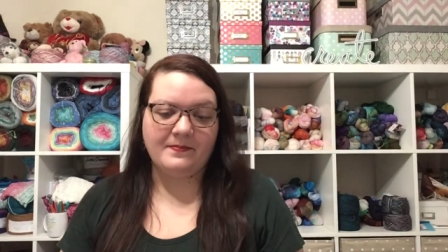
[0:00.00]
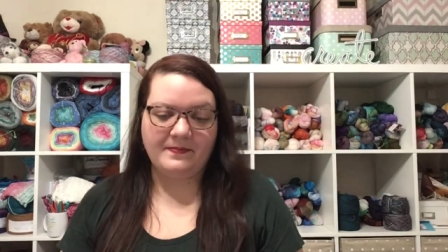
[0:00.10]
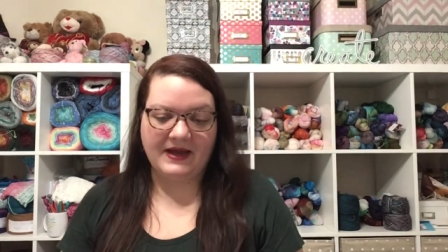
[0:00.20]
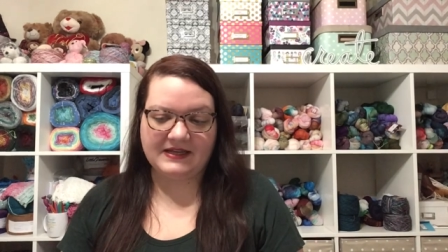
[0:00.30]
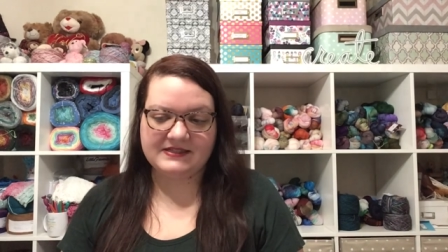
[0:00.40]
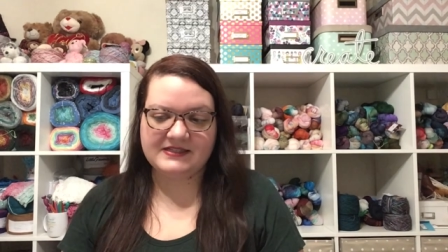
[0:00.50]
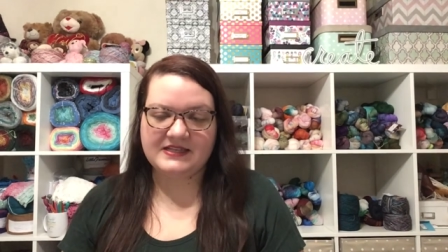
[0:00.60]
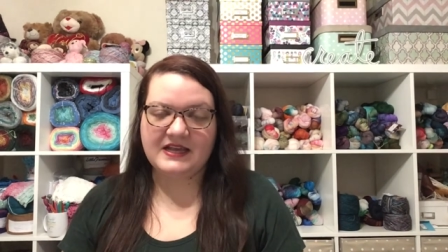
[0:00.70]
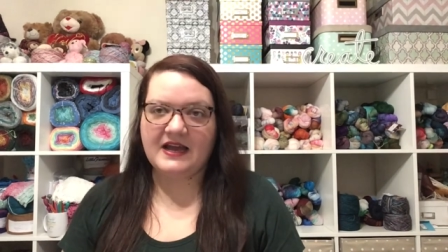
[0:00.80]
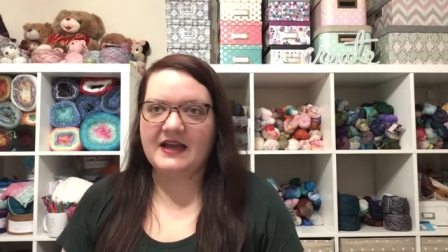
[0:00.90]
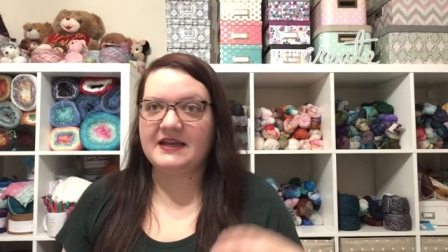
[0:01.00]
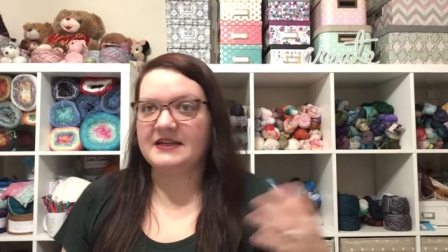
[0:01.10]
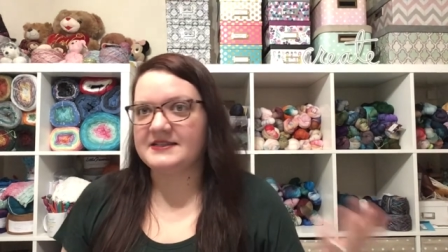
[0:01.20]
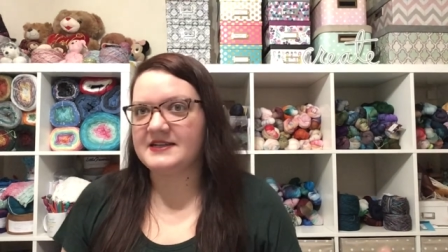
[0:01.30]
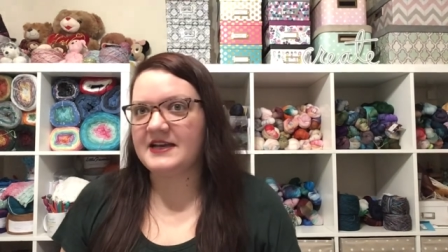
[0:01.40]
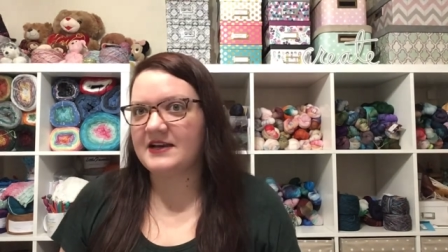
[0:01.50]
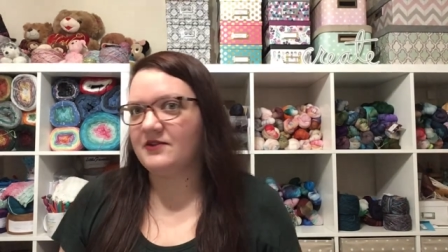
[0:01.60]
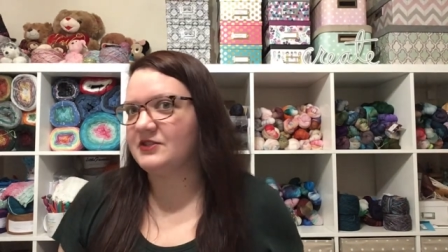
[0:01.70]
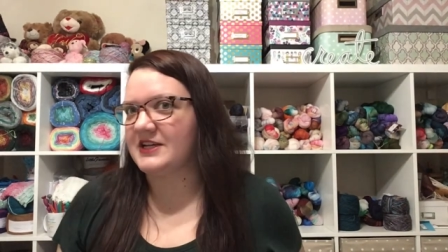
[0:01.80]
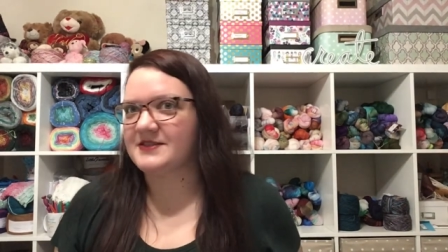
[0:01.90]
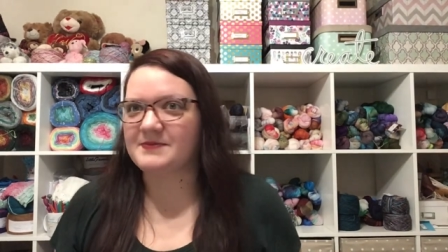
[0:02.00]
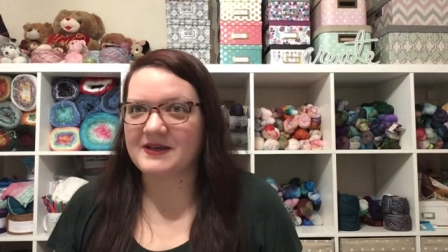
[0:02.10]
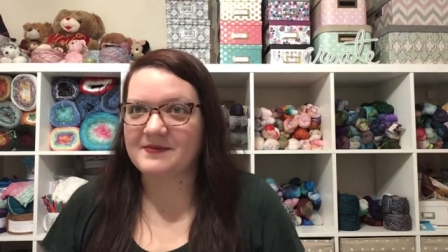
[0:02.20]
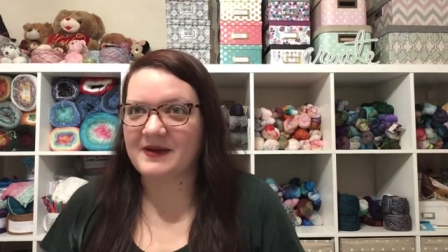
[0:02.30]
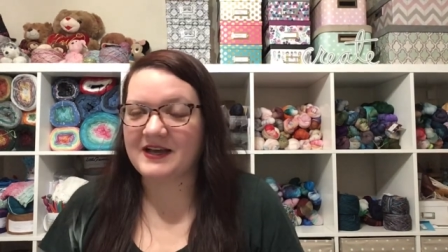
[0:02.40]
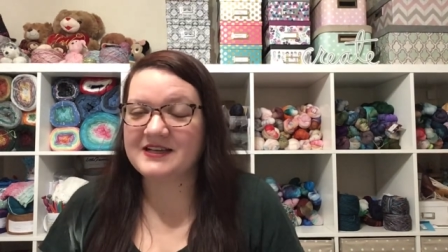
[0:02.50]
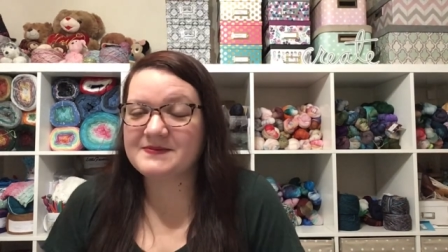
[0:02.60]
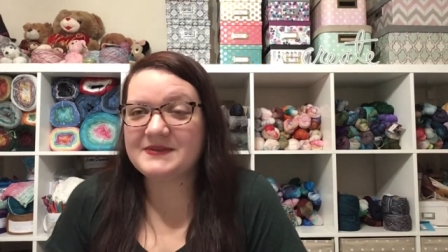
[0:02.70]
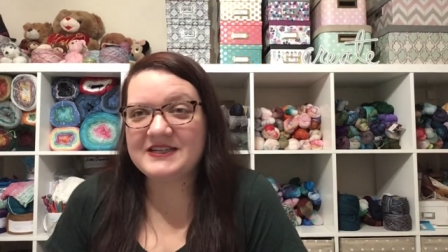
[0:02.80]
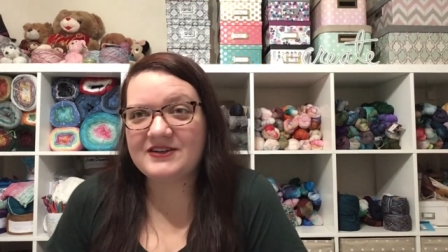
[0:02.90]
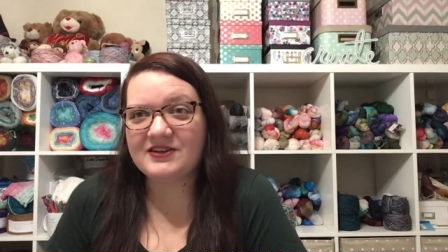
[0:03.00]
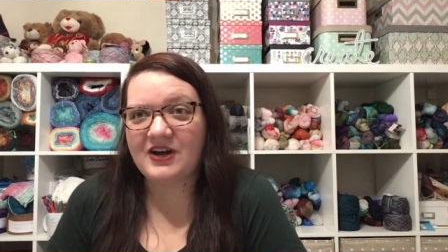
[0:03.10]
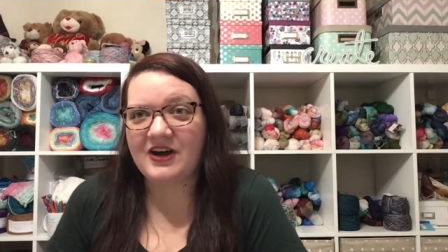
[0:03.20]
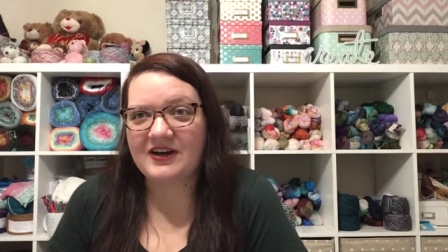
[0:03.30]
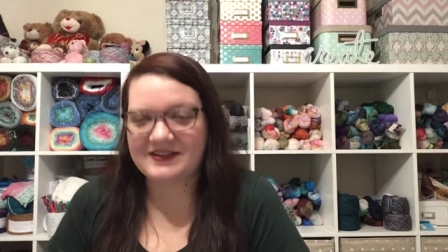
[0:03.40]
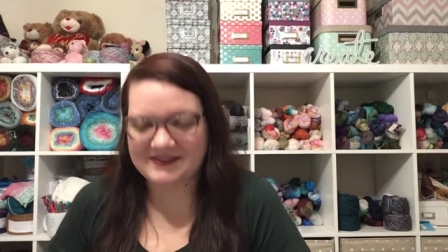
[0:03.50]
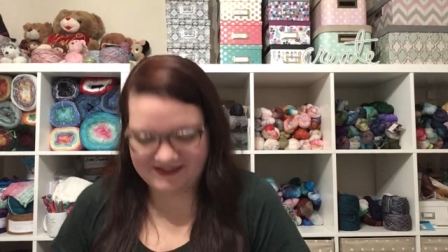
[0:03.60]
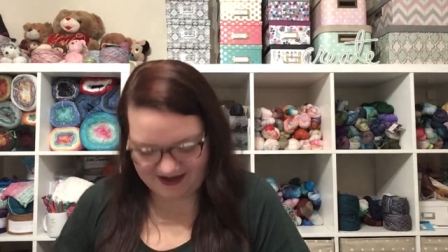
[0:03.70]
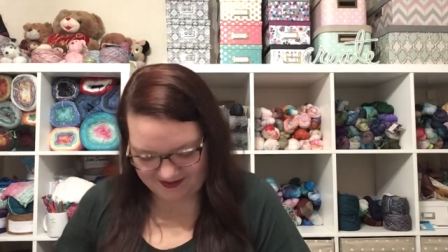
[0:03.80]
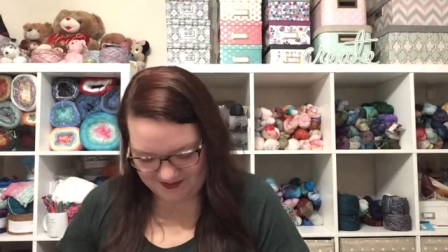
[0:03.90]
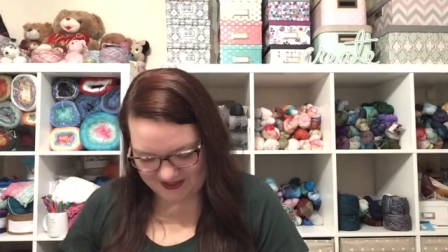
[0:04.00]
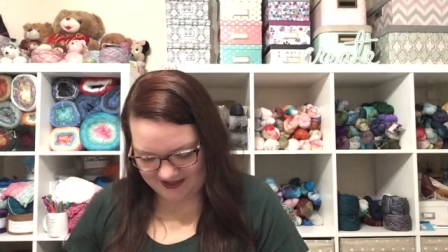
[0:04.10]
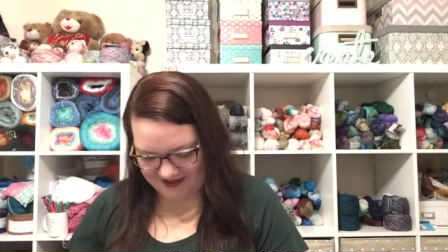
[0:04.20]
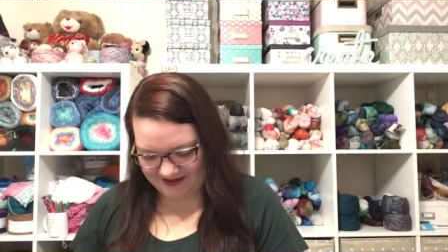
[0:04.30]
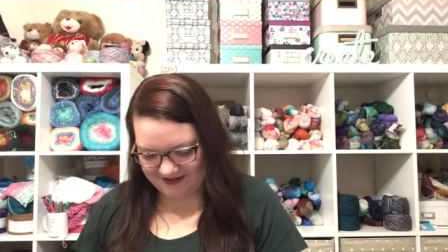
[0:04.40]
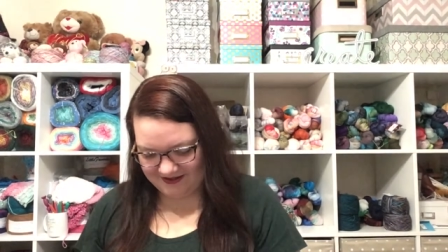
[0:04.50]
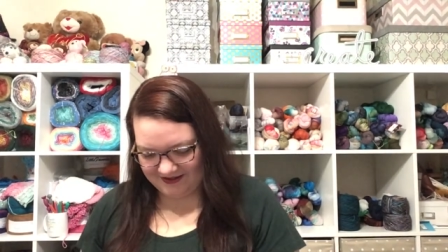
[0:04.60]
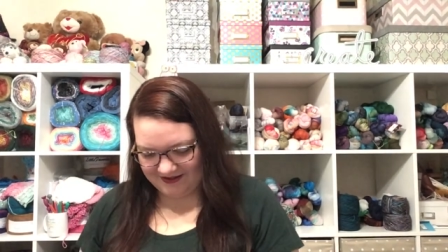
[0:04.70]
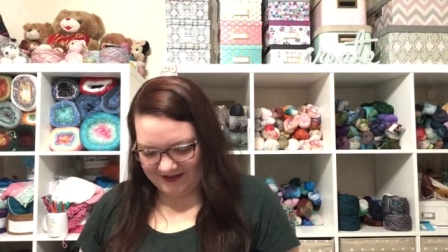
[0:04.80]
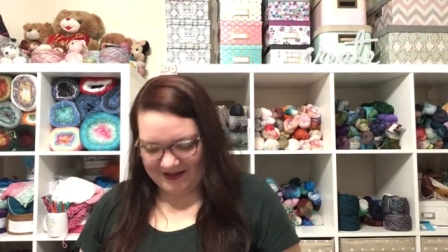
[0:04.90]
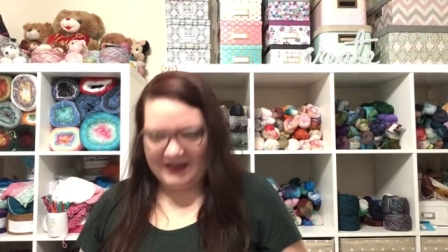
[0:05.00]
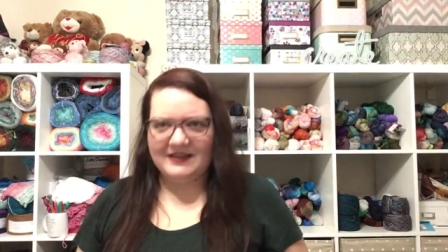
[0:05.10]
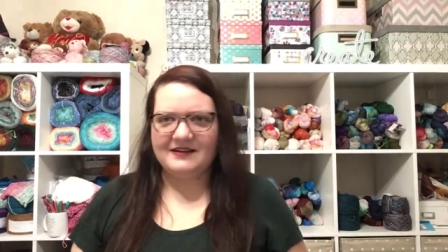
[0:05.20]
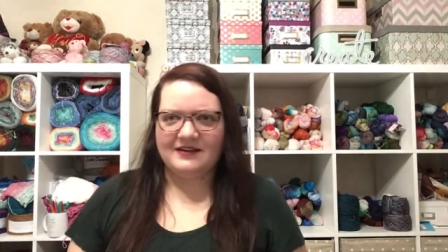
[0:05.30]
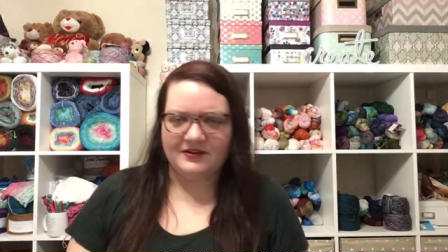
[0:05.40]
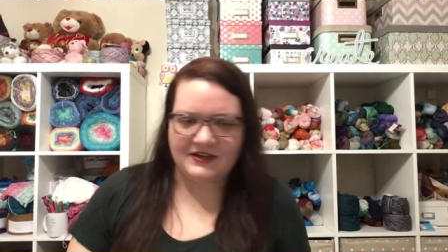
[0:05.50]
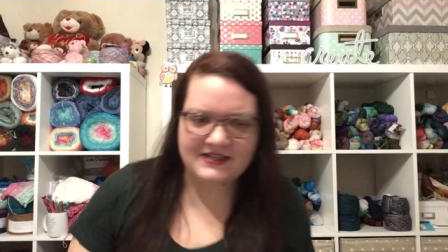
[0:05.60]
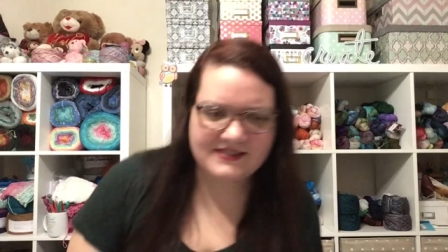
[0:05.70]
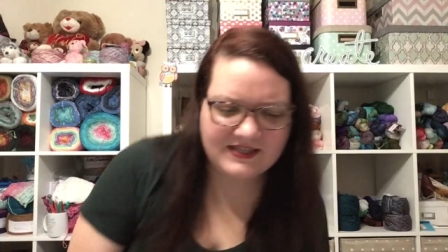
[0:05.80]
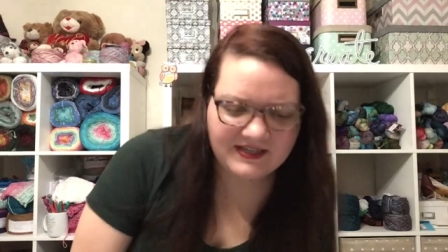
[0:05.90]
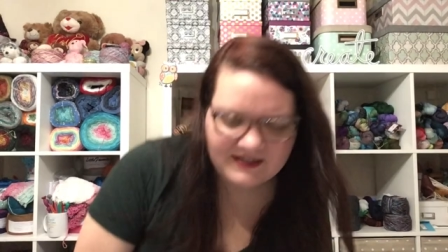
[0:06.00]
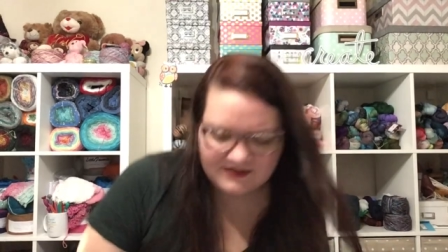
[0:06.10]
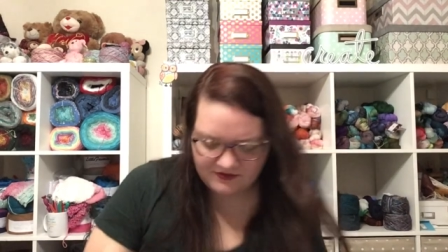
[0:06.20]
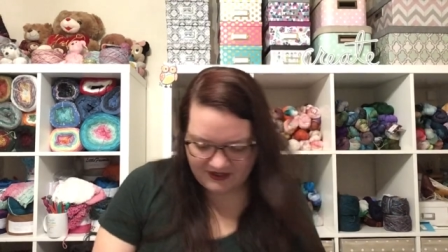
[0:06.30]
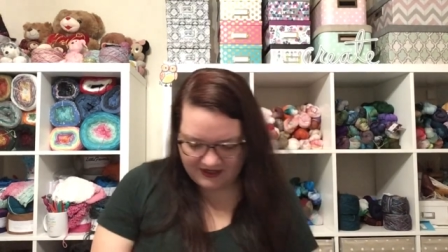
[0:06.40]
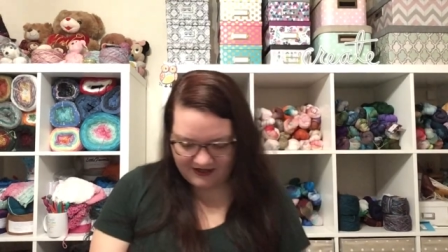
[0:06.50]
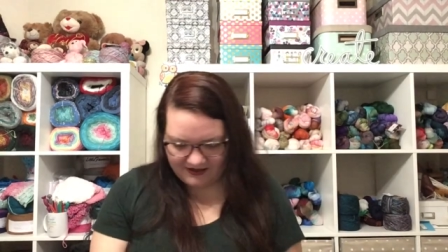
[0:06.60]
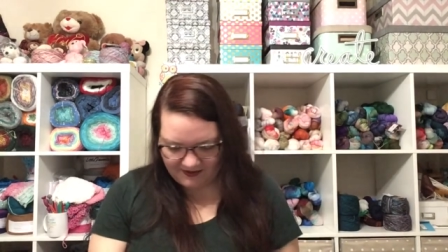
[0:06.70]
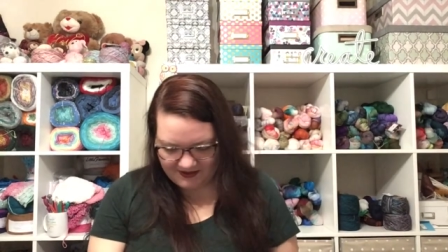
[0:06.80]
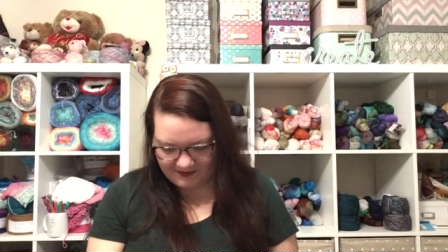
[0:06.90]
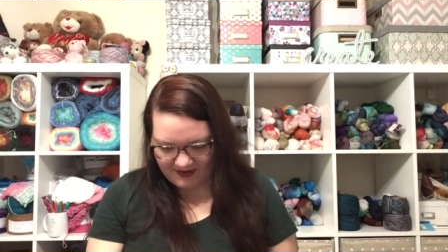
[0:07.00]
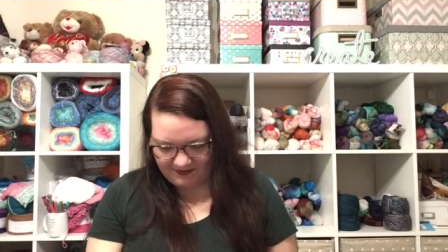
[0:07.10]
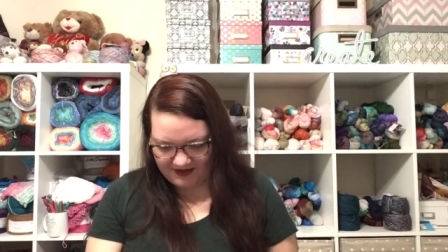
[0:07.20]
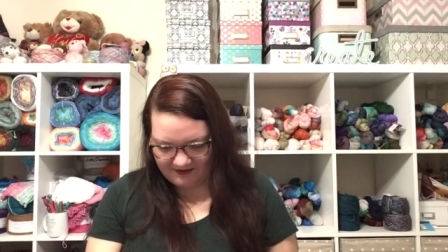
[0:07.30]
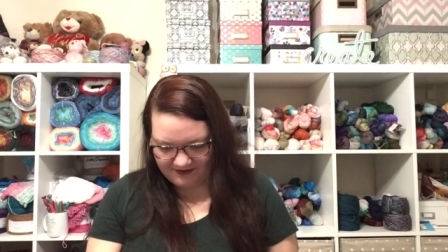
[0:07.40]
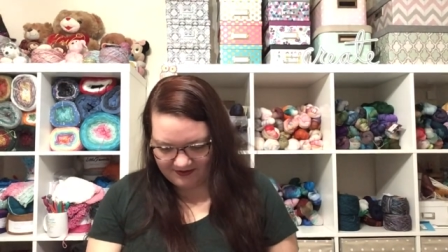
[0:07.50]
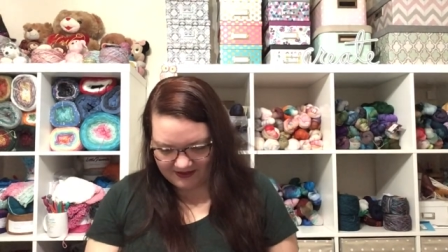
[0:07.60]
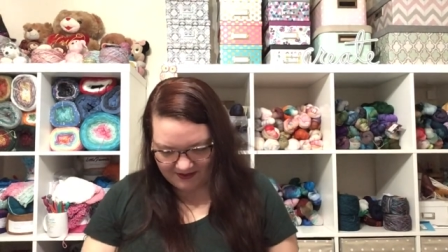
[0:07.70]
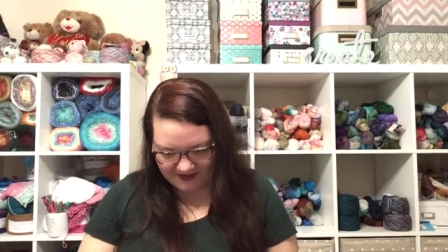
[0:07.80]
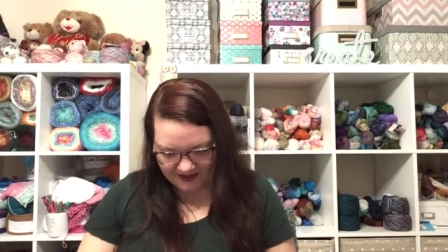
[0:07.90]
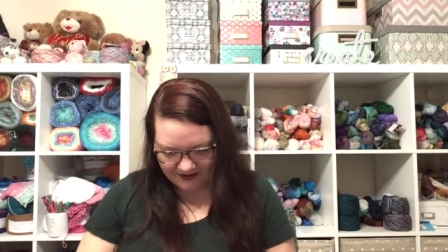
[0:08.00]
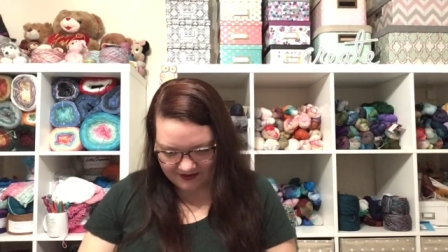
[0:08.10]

but it is now just me and my husband and our dogs up here. And Gracie is right here. Come here, baby. Come here.